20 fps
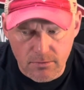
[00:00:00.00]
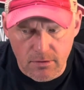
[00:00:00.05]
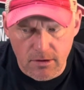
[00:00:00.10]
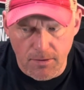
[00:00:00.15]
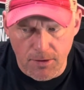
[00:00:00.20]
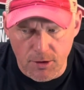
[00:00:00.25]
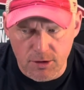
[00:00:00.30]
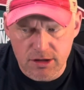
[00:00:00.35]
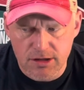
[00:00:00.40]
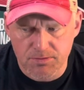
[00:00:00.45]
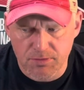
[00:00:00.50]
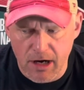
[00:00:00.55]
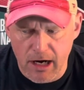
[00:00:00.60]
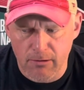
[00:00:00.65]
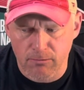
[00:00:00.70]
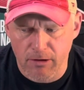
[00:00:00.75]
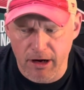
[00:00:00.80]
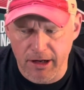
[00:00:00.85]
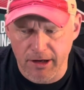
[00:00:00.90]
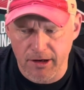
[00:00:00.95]
Those probably
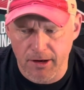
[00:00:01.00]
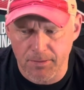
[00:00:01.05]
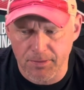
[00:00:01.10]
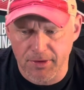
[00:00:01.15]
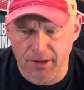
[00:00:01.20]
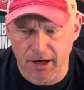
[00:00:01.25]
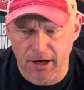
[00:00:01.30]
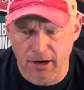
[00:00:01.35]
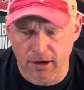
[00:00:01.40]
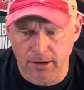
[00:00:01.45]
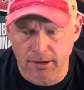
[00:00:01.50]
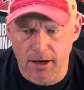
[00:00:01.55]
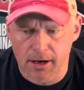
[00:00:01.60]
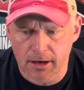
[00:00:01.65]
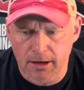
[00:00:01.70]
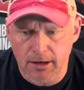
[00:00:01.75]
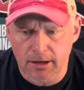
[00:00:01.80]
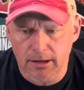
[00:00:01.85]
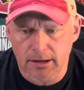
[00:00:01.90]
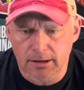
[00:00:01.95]
rank up there,
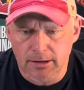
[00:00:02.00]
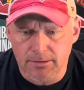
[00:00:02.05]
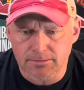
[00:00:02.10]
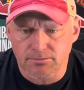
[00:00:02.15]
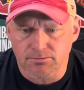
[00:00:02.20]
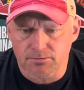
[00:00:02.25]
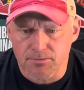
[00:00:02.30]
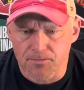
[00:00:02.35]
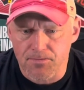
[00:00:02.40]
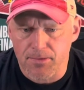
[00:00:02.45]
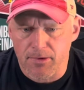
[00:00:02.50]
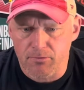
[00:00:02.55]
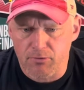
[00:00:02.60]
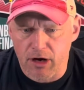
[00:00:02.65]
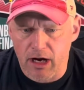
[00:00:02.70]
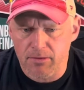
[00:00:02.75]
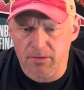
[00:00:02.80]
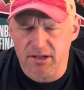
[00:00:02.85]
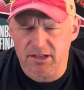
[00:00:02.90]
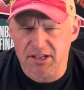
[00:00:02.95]

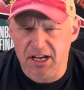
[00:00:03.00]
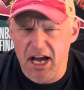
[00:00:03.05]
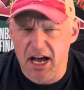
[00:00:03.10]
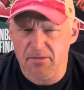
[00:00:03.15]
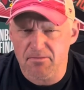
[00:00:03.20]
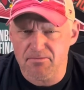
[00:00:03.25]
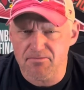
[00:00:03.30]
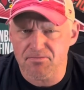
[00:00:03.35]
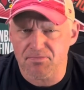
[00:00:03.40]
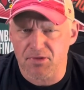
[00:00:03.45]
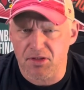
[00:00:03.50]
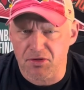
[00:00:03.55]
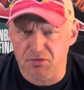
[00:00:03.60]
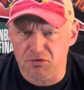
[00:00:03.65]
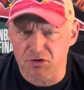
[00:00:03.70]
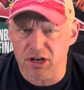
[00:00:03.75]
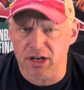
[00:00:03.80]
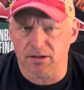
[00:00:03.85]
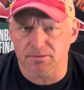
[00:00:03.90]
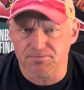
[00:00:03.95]
probably my top
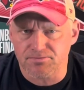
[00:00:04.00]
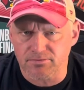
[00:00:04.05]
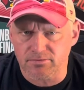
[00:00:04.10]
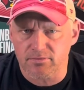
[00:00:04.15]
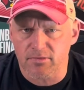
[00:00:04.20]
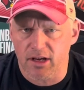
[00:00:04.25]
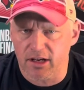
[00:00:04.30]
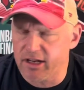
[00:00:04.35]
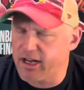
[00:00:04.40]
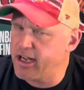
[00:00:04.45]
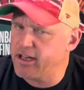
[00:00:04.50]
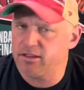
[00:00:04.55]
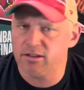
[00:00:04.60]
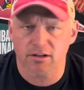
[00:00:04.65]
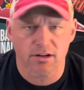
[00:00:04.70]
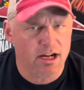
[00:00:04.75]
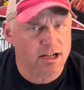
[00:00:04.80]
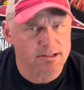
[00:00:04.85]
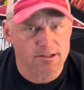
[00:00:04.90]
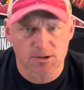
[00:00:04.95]
three. Again, they're
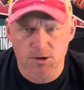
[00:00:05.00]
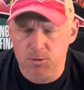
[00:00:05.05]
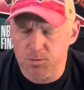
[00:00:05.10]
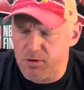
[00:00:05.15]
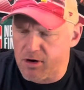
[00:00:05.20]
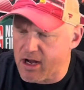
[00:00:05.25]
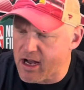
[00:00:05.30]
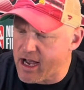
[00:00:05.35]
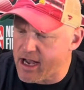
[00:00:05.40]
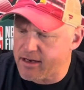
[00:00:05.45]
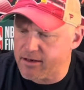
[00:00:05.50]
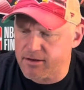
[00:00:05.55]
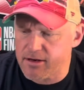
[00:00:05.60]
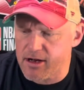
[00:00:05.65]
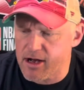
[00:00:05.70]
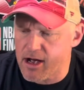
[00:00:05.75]
not super hot.